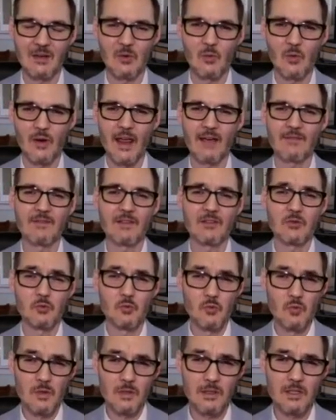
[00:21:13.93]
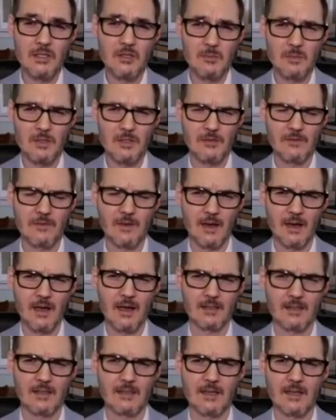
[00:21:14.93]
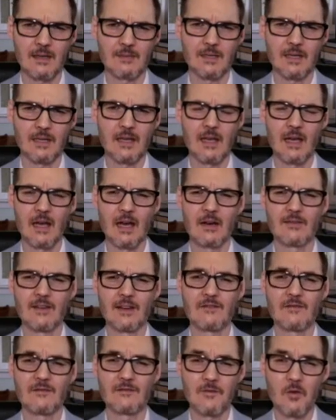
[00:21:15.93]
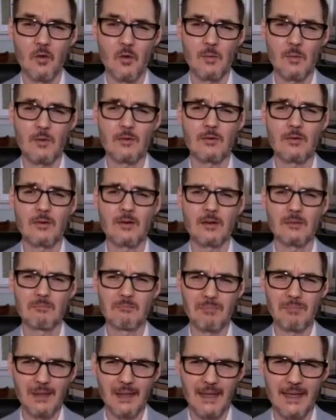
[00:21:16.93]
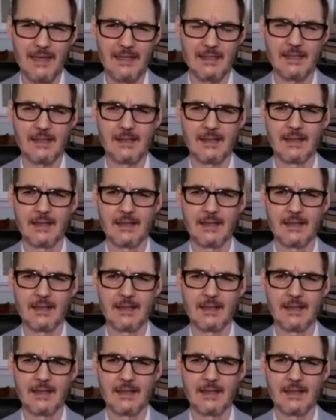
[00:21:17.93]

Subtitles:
we have this really specific concept of a formal complaint